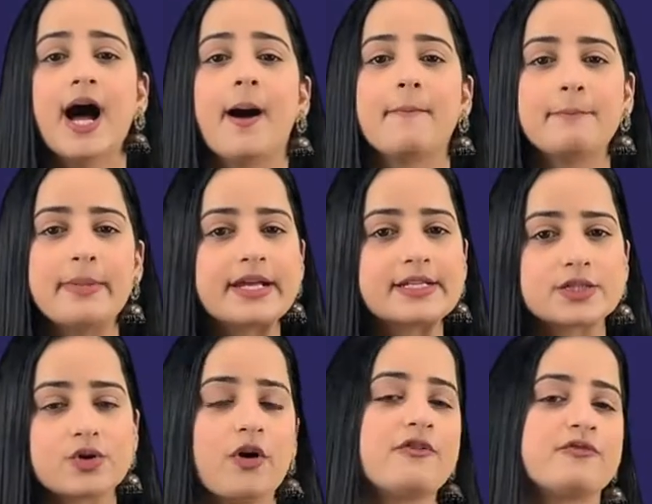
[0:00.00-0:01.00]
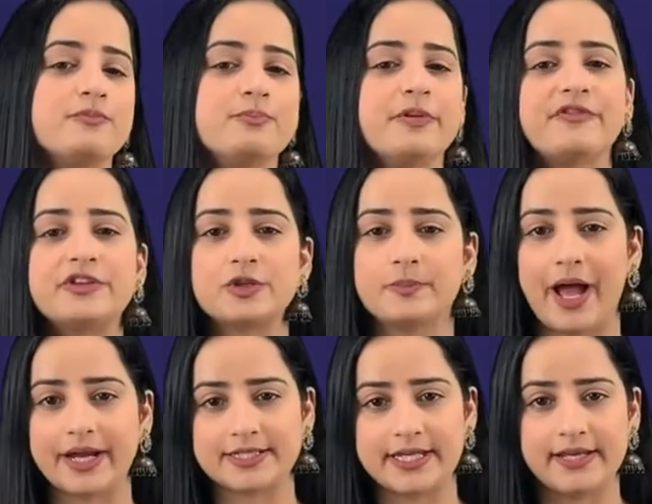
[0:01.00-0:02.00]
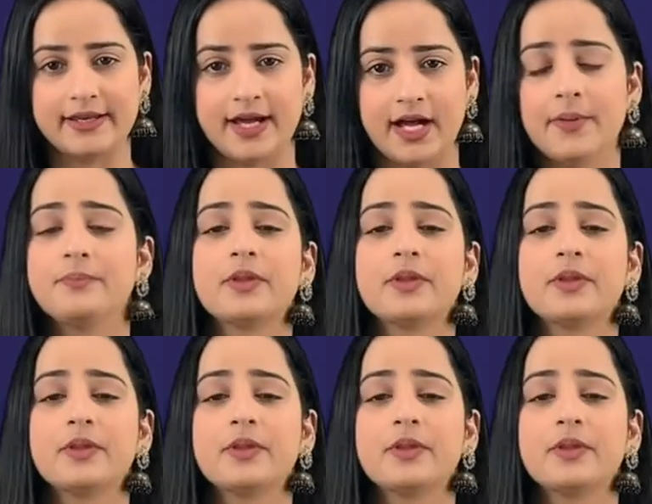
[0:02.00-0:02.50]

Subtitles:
a mix of Bifidobacteria,